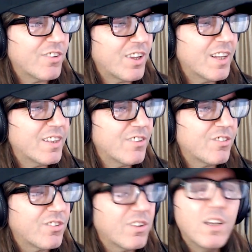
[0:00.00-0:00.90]
I got
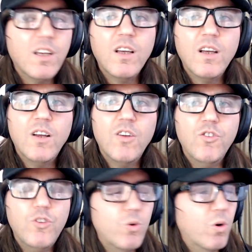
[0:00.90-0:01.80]
this
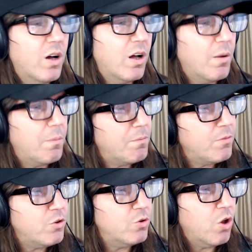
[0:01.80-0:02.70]
new
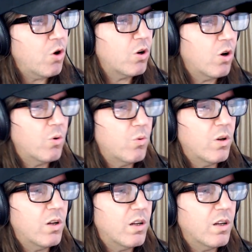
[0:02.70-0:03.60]

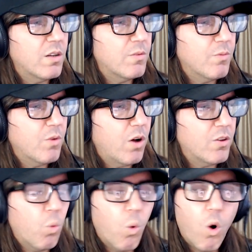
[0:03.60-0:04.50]
logo on
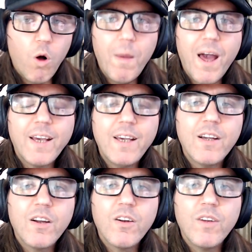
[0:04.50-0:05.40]
the wall back
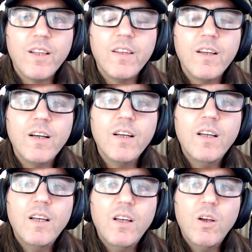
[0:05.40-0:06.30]
here, and
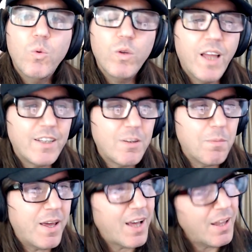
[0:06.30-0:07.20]
would like to
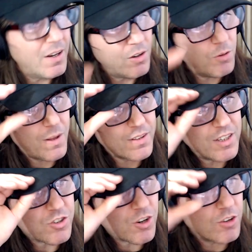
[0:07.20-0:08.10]
make, I don't know about
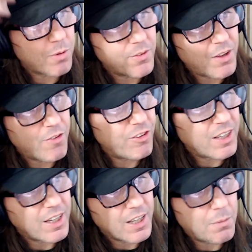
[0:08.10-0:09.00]
t-shirts, but I'm definitely
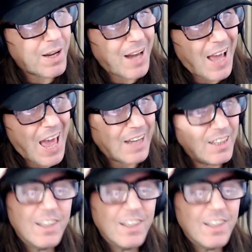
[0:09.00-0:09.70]
thinking about a hat,